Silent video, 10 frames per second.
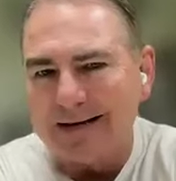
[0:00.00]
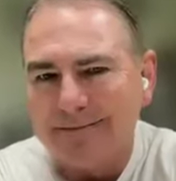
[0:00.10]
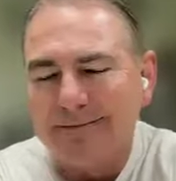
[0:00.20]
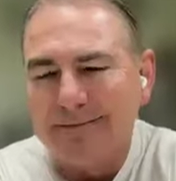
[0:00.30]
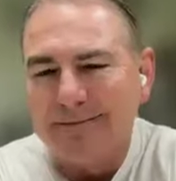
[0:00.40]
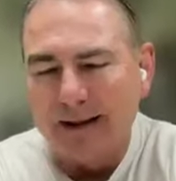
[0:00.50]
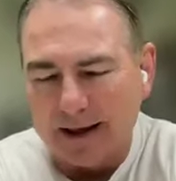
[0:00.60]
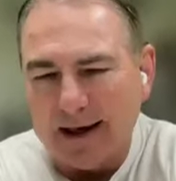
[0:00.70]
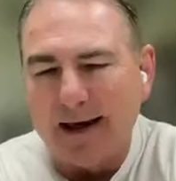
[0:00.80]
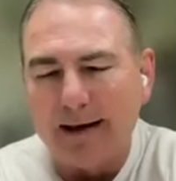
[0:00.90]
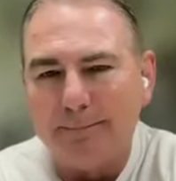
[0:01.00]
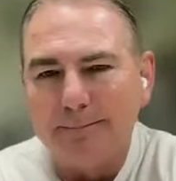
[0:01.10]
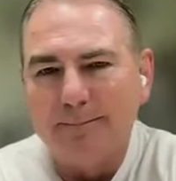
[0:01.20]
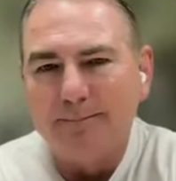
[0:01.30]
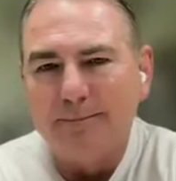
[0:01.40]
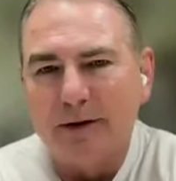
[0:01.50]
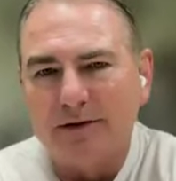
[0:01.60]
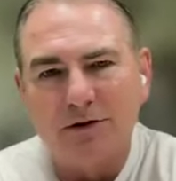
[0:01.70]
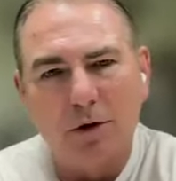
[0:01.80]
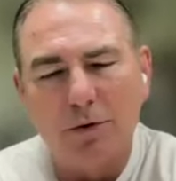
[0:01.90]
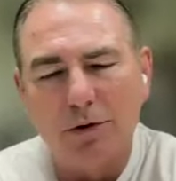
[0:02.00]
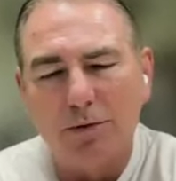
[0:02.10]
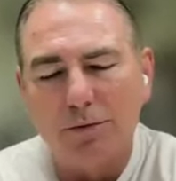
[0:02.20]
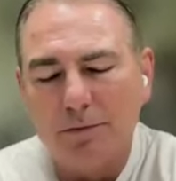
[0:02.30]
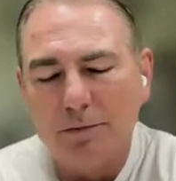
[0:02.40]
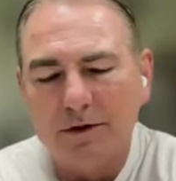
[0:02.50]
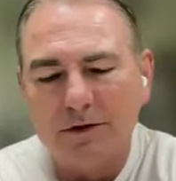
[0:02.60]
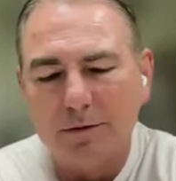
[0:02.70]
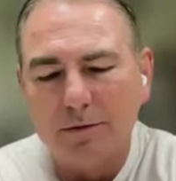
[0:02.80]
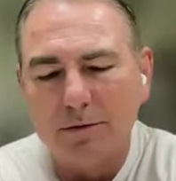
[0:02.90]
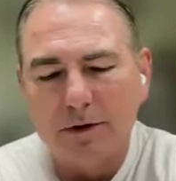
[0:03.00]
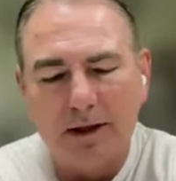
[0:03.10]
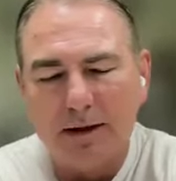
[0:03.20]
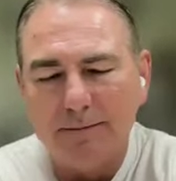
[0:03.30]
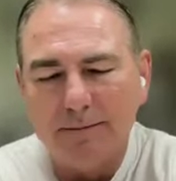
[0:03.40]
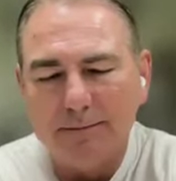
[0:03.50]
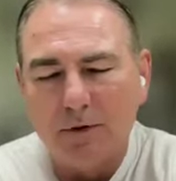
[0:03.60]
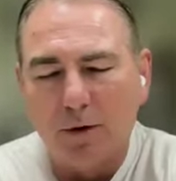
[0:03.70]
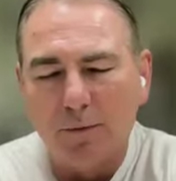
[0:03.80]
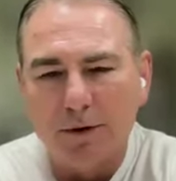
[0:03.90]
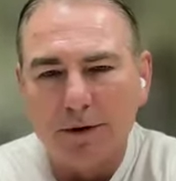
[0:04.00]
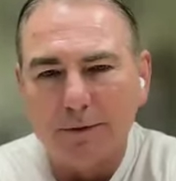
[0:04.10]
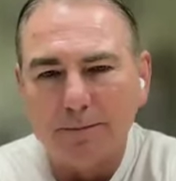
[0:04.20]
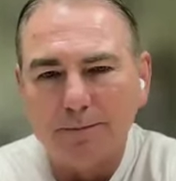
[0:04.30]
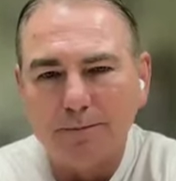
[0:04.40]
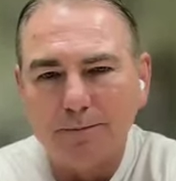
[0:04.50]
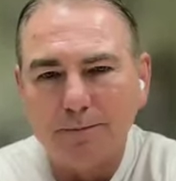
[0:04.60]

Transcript: play the game. It's so cute. It's so key to what we do.